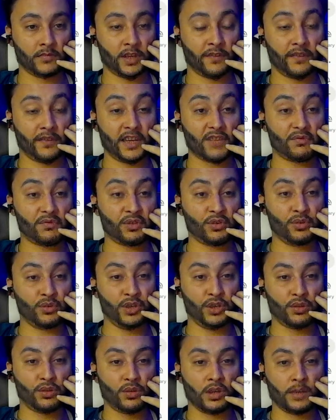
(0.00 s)
In phase 1, you
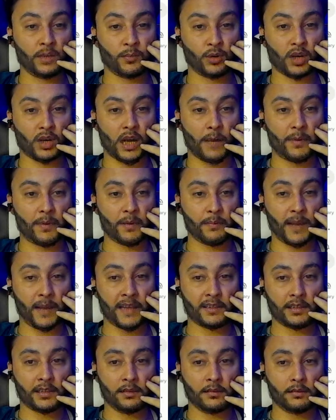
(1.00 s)
need to learn programming,
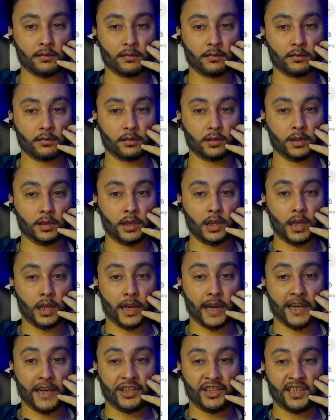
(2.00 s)
Python,
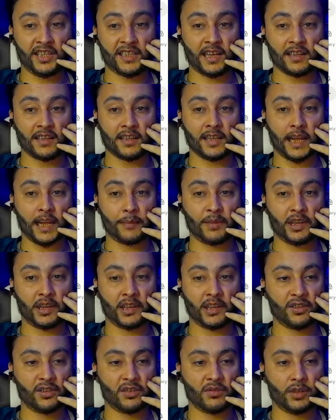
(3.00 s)
And these are the
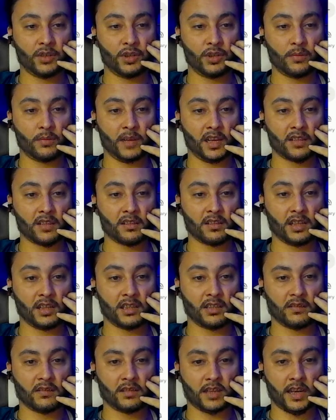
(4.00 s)
libraries you need to master
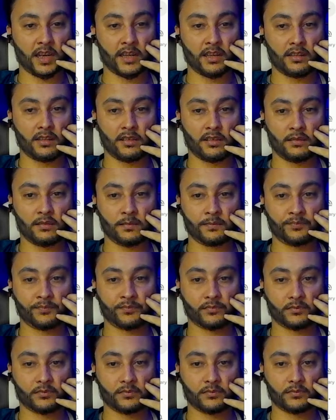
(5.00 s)
TensorFlow scikit-learn,
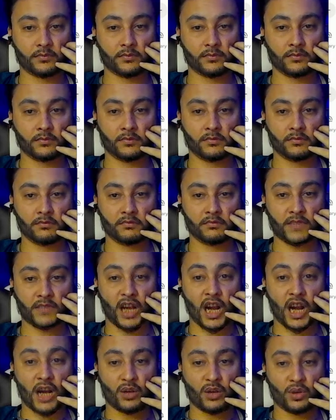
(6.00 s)

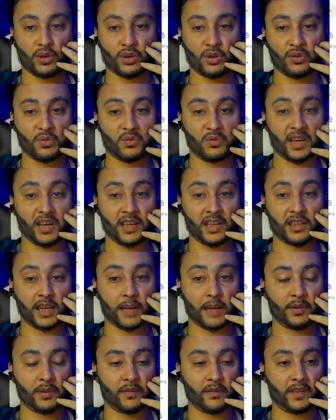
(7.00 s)
ROS2 client
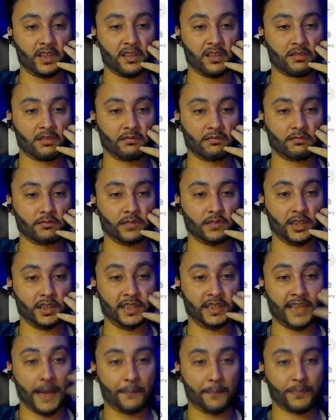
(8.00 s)
libraries.
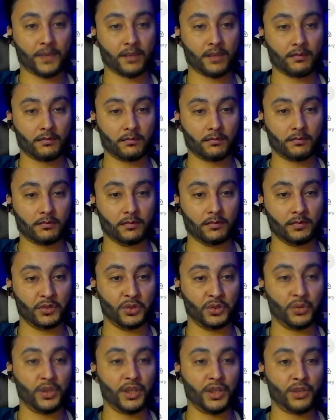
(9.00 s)
Depth,
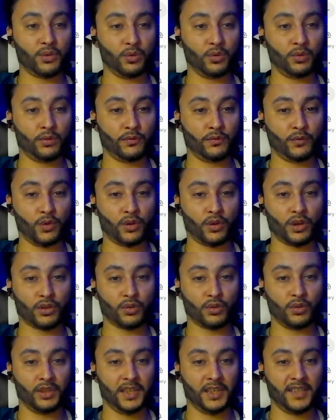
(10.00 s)
you need to
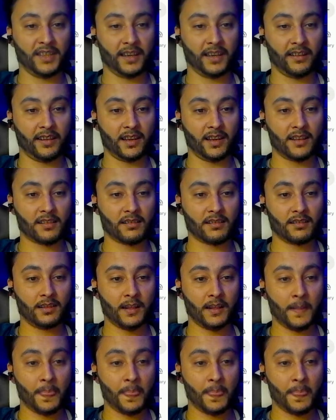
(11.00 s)
focus on these areas.